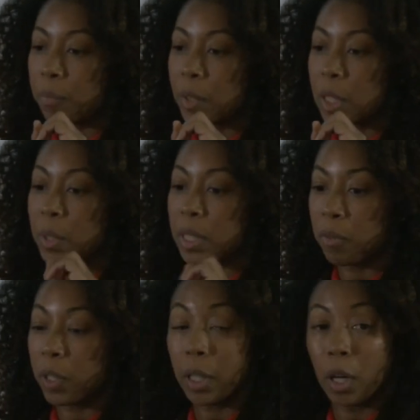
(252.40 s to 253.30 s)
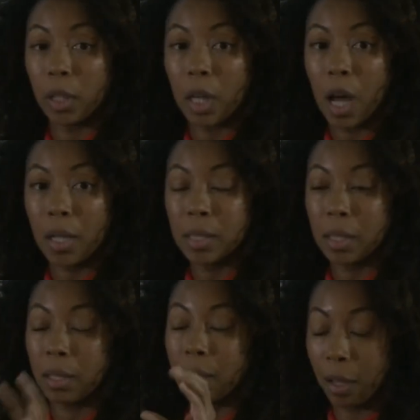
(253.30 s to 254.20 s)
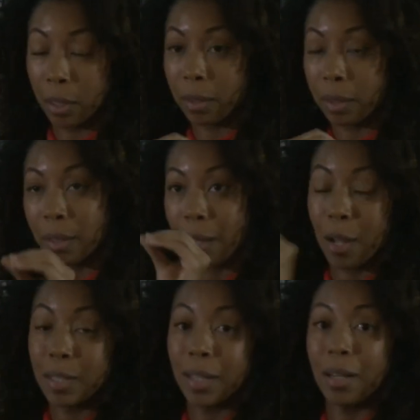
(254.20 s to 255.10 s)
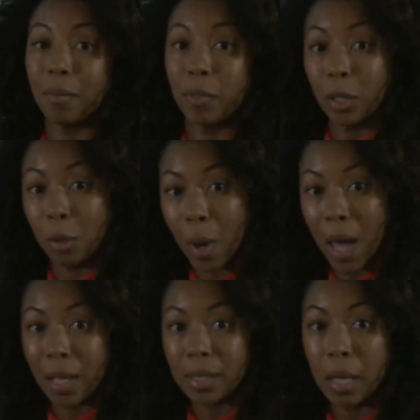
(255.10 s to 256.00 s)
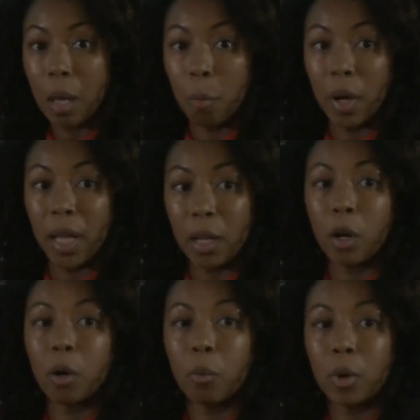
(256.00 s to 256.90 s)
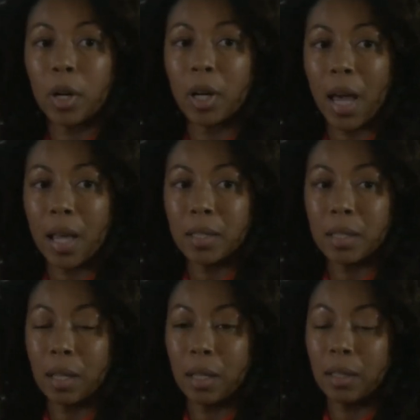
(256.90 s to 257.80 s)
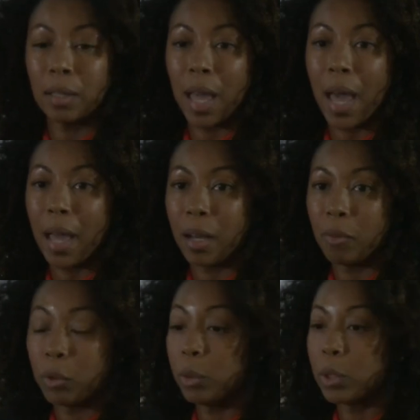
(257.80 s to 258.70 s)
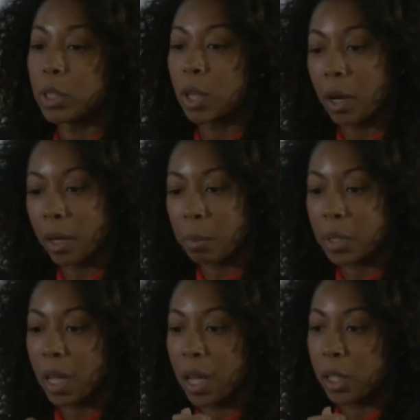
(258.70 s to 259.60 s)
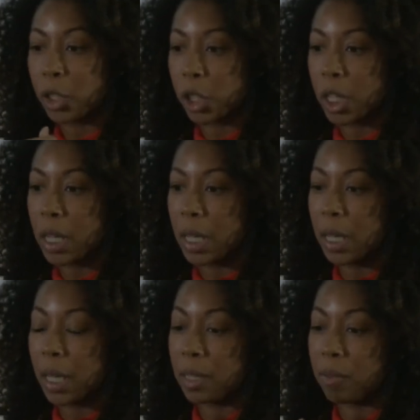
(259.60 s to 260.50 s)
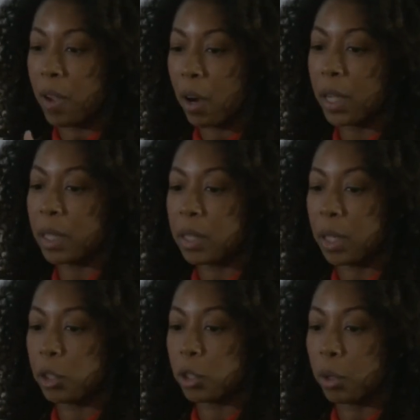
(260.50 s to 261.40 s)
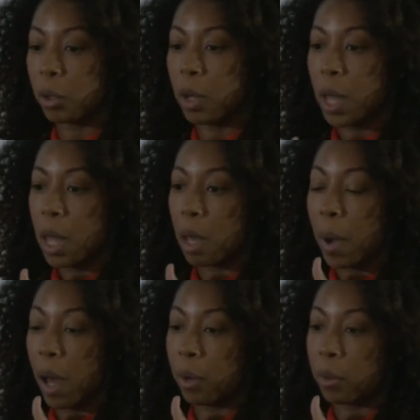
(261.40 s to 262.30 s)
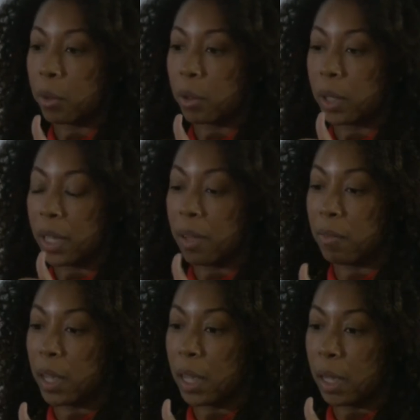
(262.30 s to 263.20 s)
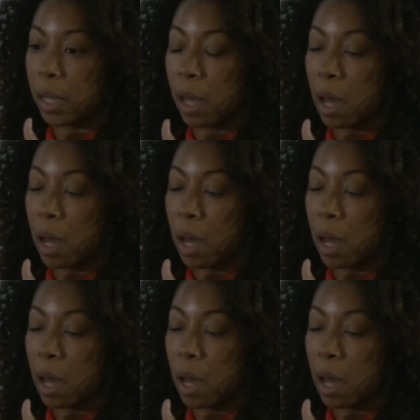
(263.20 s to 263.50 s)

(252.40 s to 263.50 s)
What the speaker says: specifically on the continent of the U.S. But in her work as the head of Google startups, she is very intentional about giving